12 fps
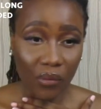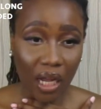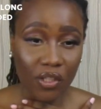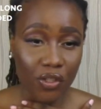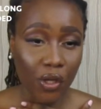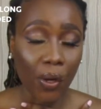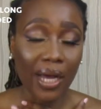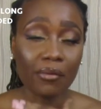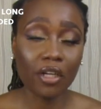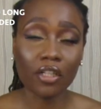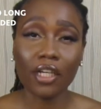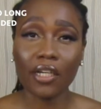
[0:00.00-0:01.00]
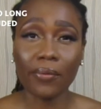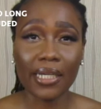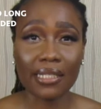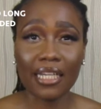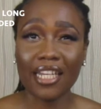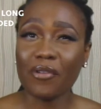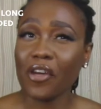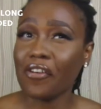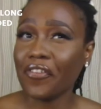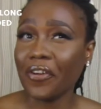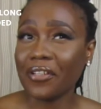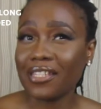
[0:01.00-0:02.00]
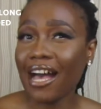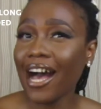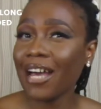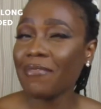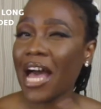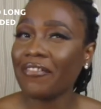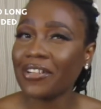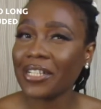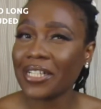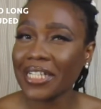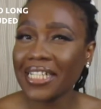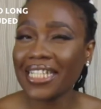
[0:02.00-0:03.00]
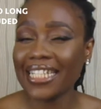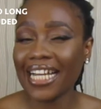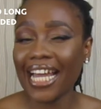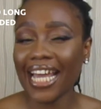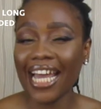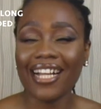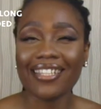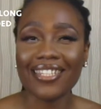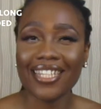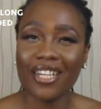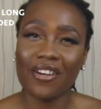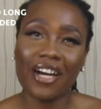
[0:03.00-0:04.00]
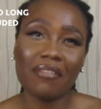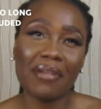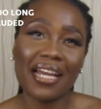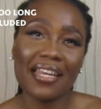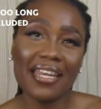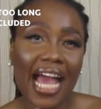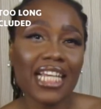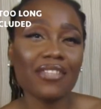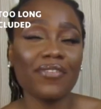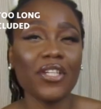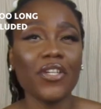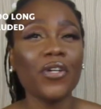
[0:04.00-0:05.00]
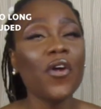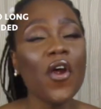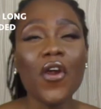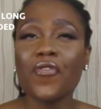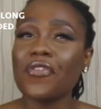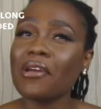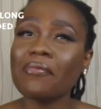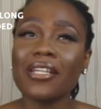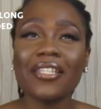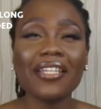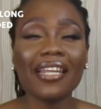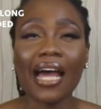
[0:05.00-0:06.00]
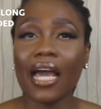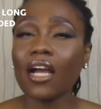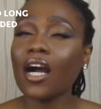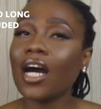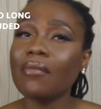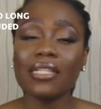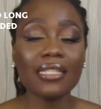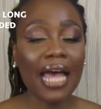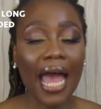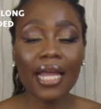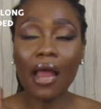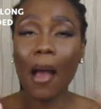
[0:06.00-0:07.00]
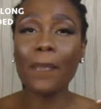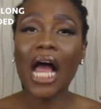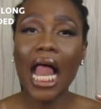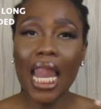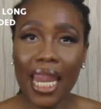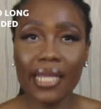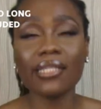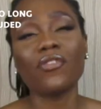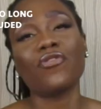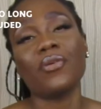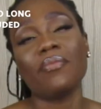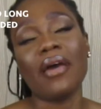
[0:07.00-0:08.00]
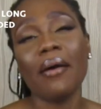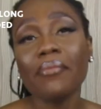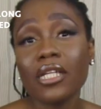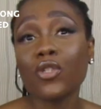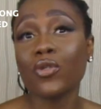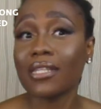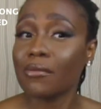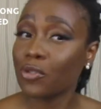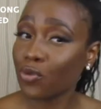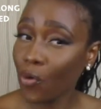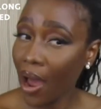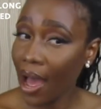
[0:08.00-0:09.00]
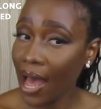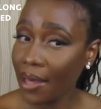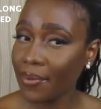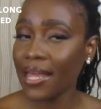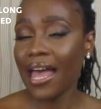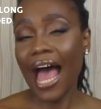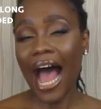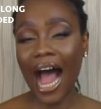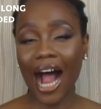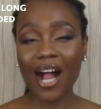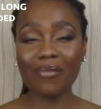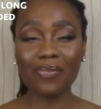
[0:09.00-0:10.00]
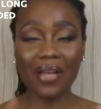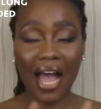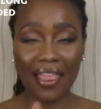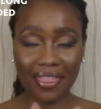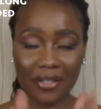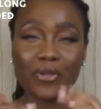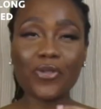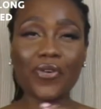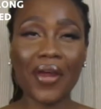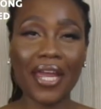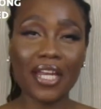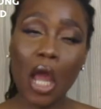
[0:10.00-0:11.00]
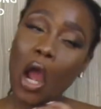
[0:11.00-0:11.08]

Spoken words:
So I'm not gonna waste any more of your time. Have a good day, and I'll see you on my next video. Remember to like, comment, and please remember to subscribe. Help this train